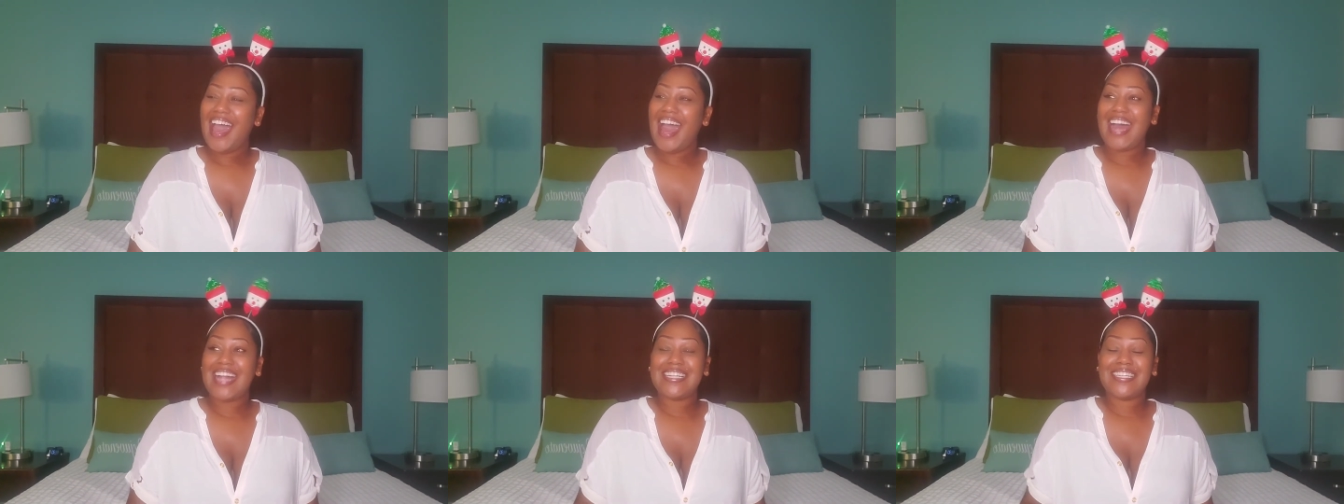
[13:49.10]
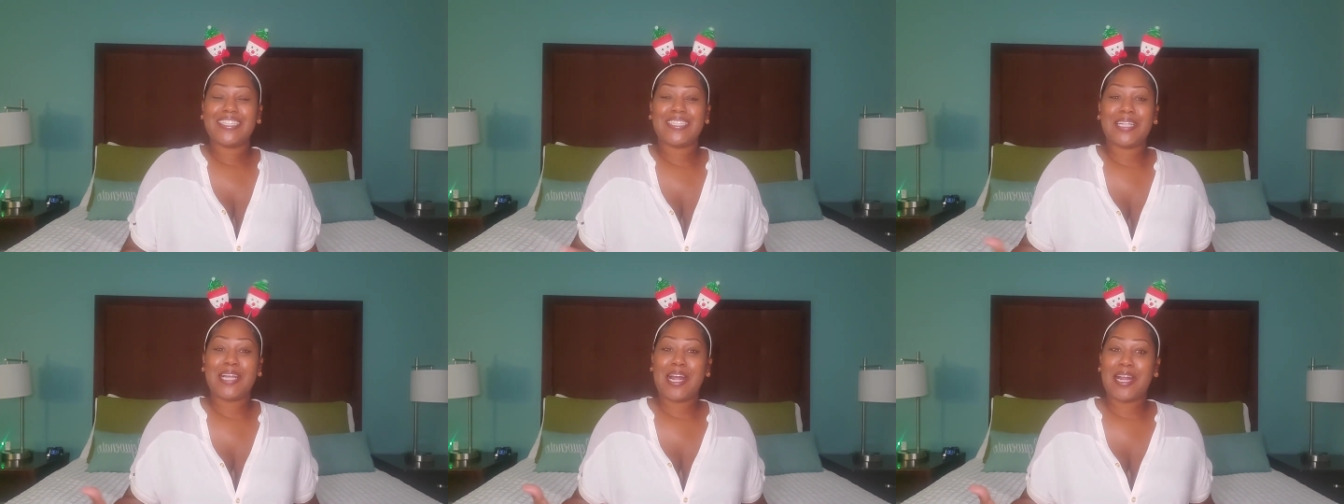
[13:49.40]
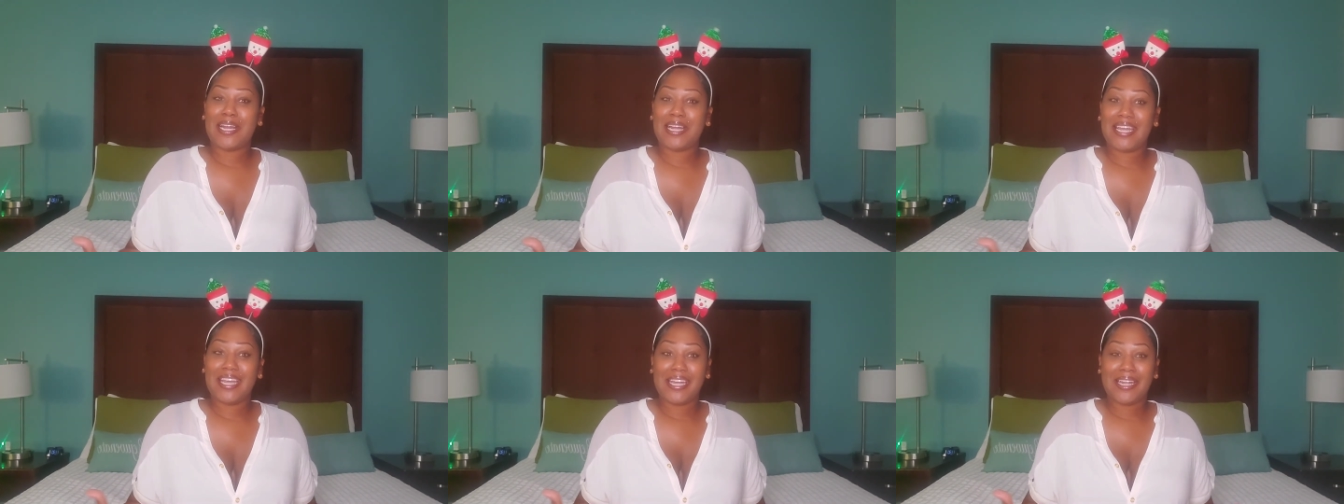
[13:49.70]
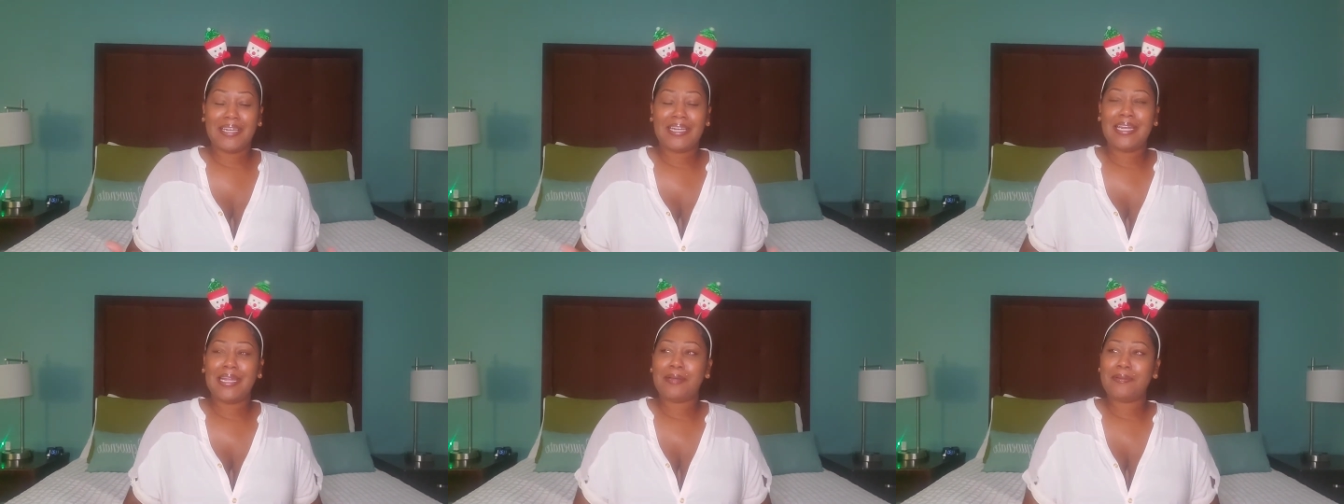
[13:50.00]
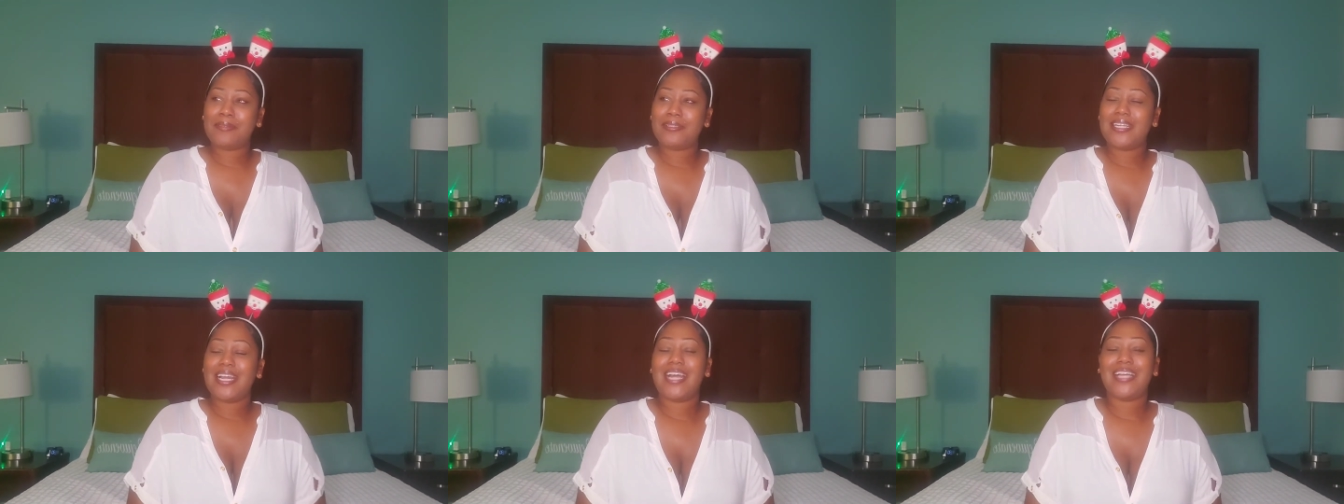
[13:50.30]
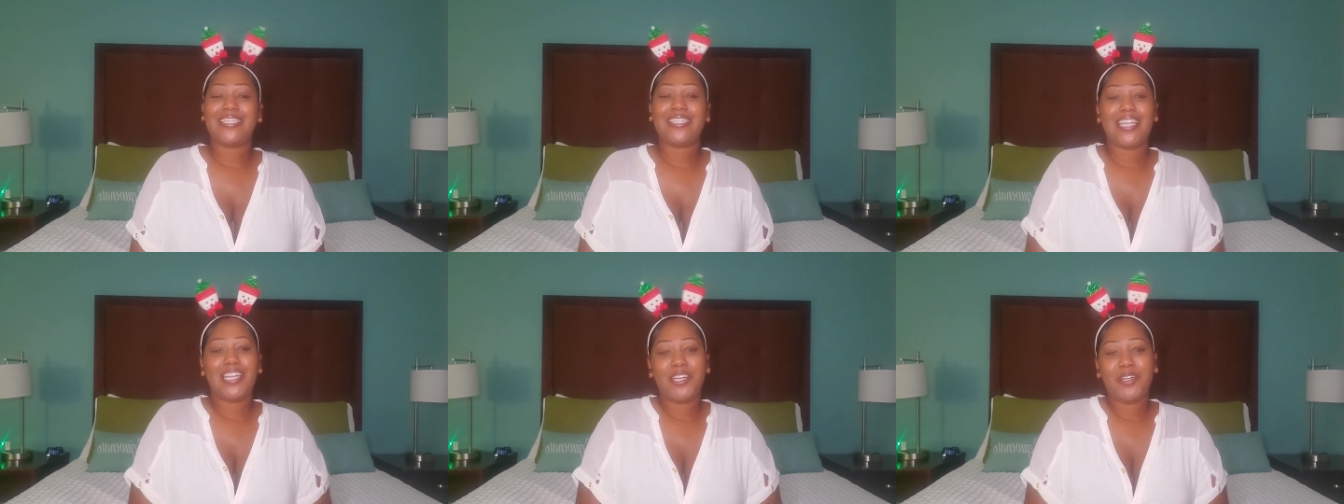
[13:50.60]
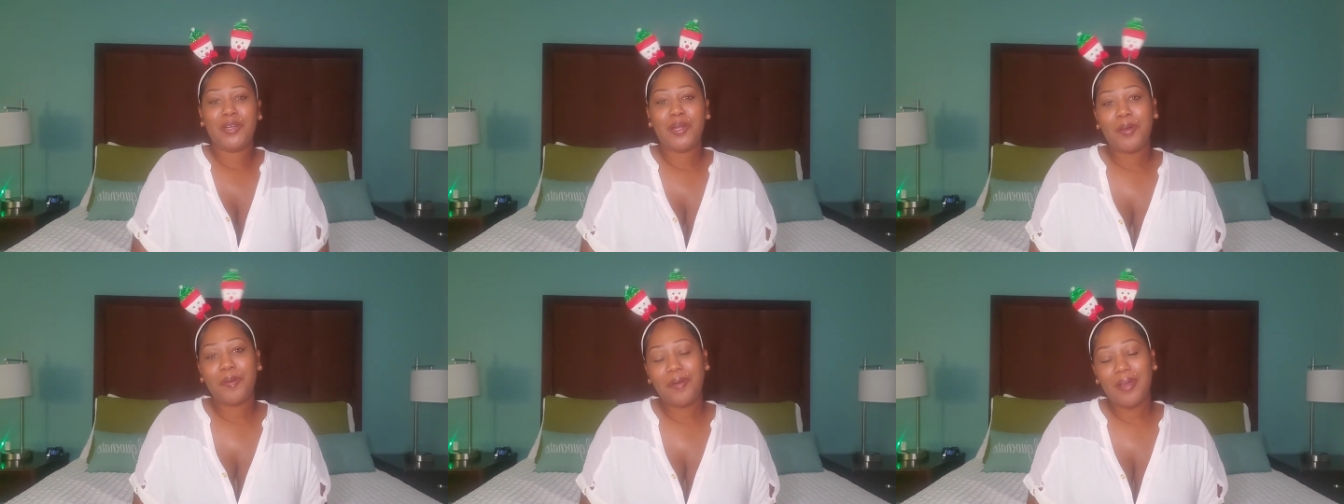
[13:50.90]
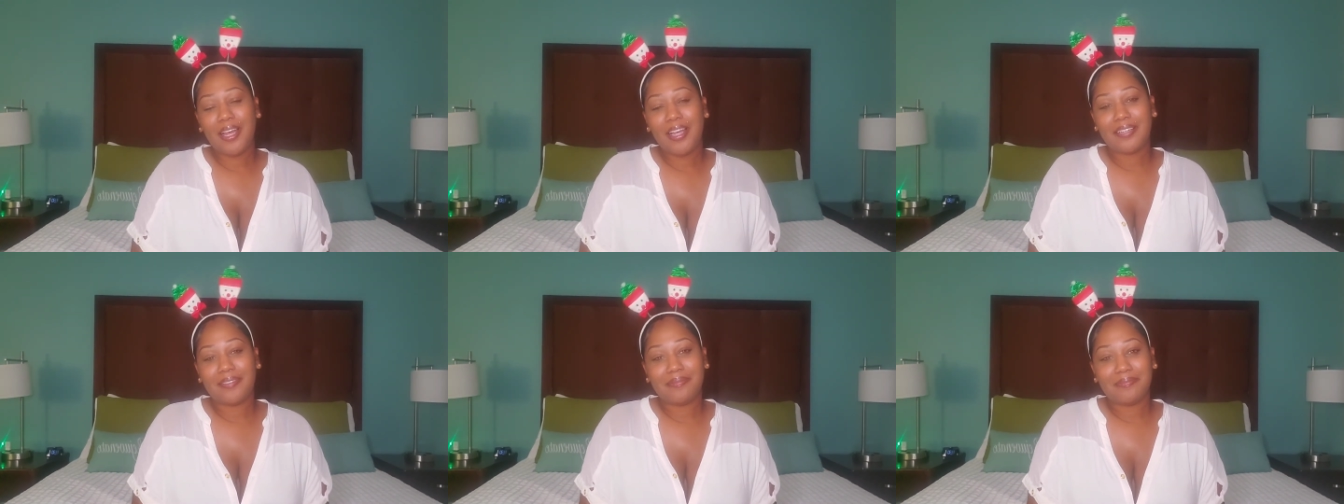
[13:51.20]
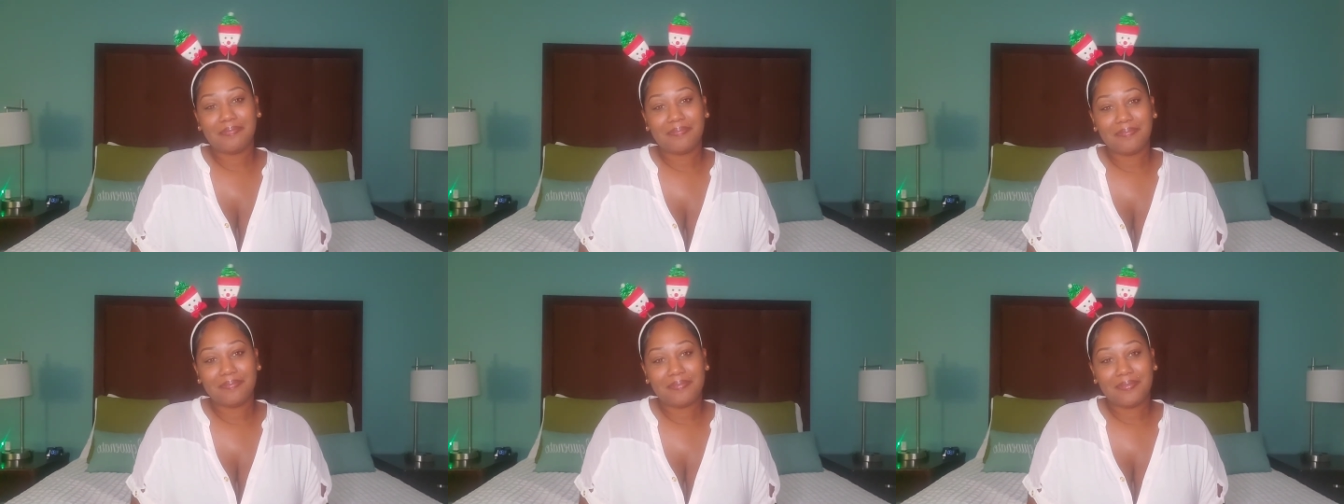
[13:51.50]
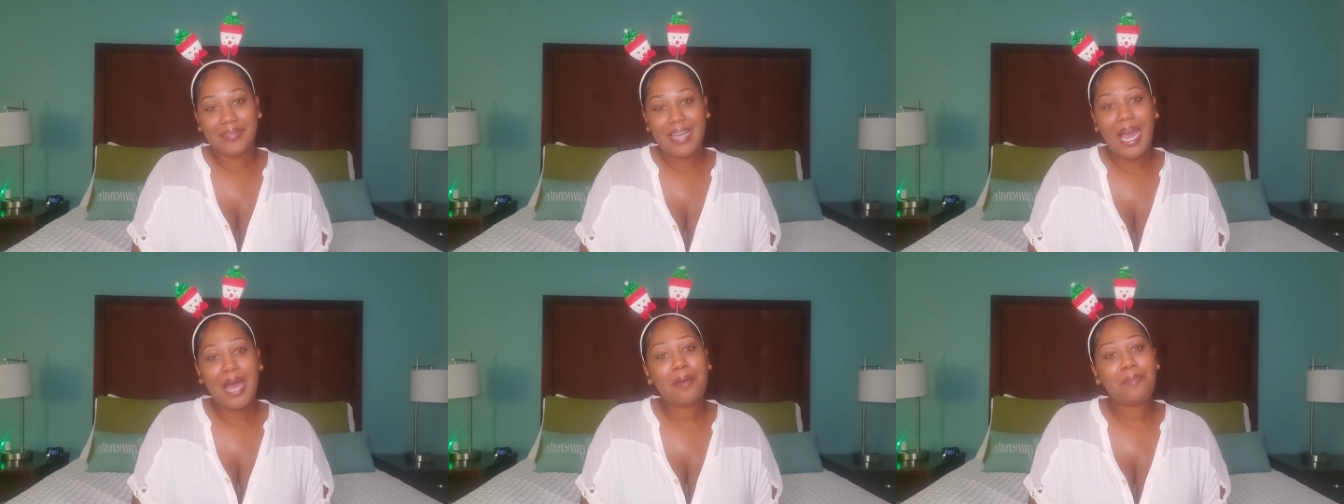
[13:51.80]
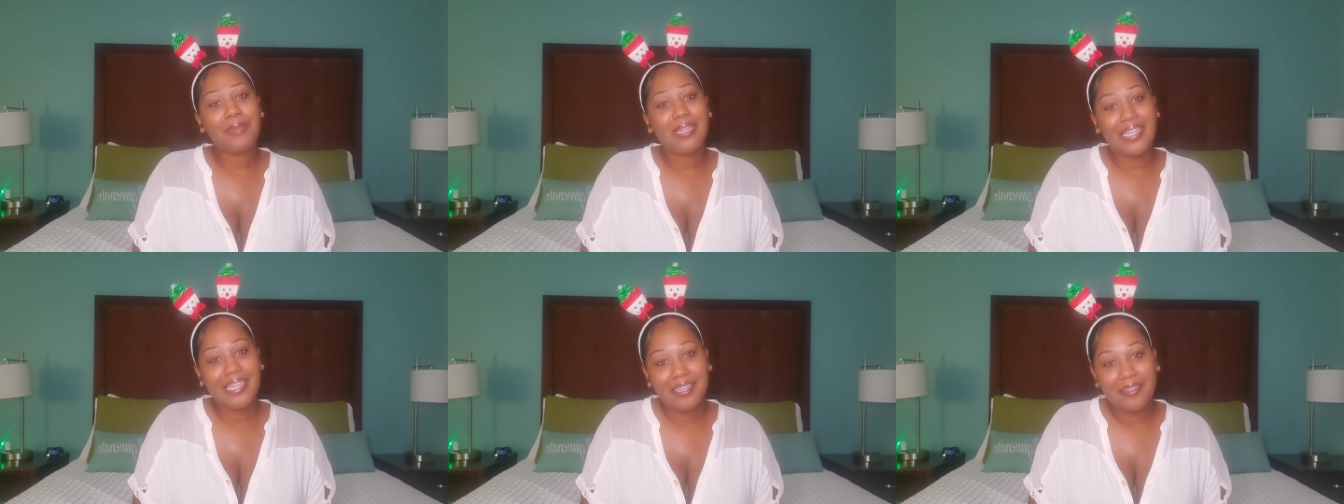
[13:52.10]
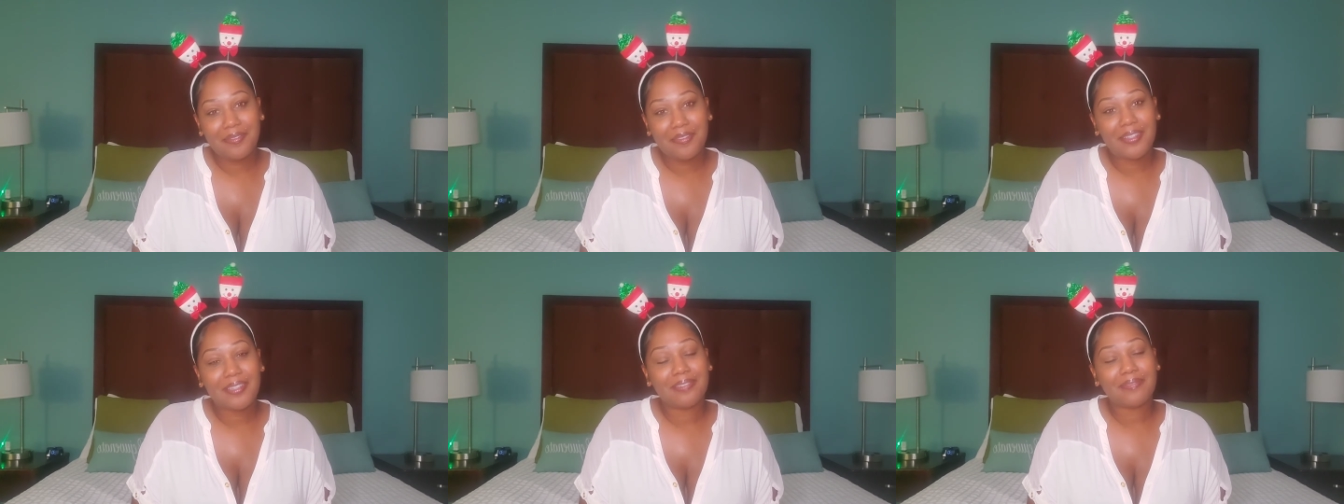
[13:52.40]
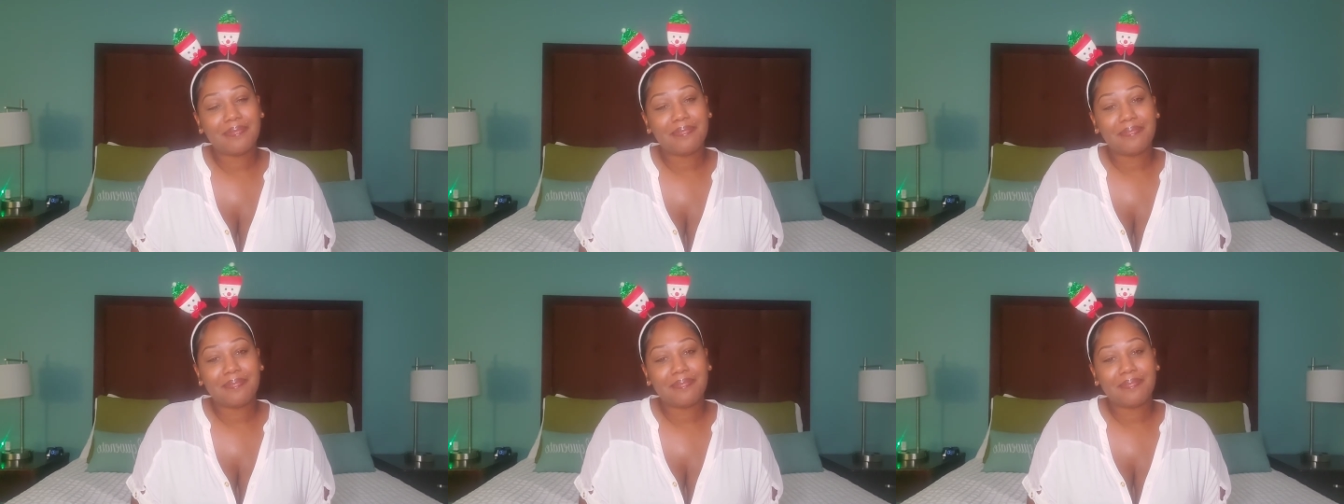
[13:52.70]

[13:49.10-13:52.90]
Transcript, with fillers: I just started getting upset. I said, you know what? I'm leaving.